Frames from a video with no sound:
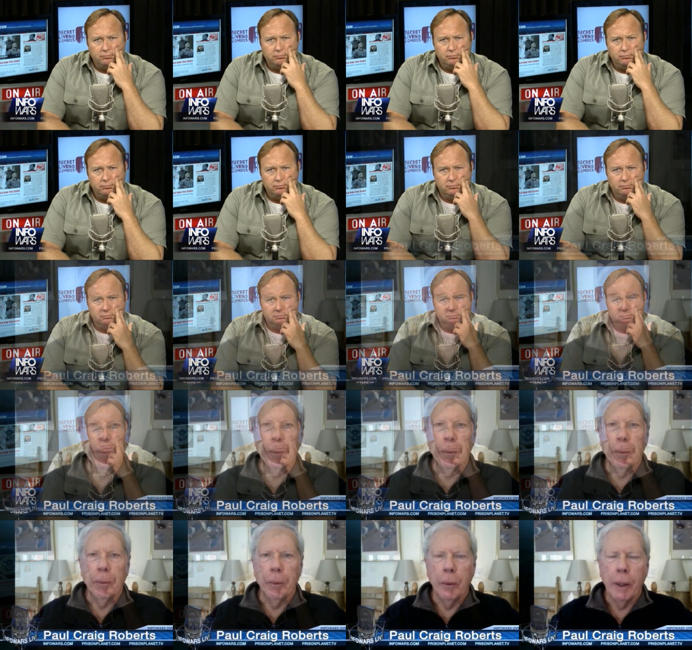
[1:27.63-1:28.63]
Uh,
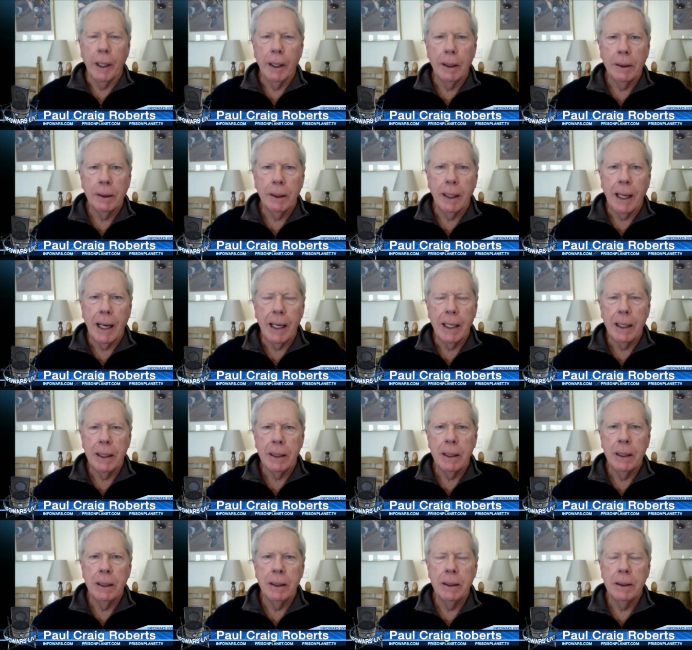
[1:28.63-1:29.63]
well,
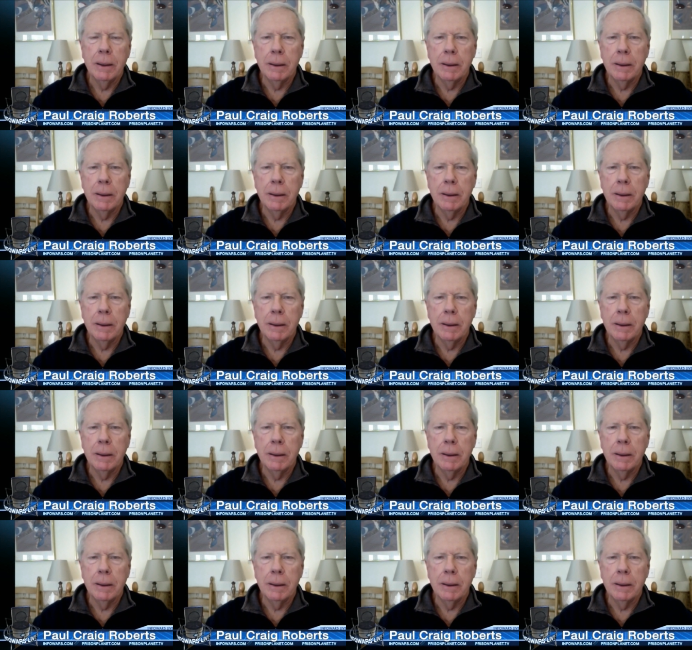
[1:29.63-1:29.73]
I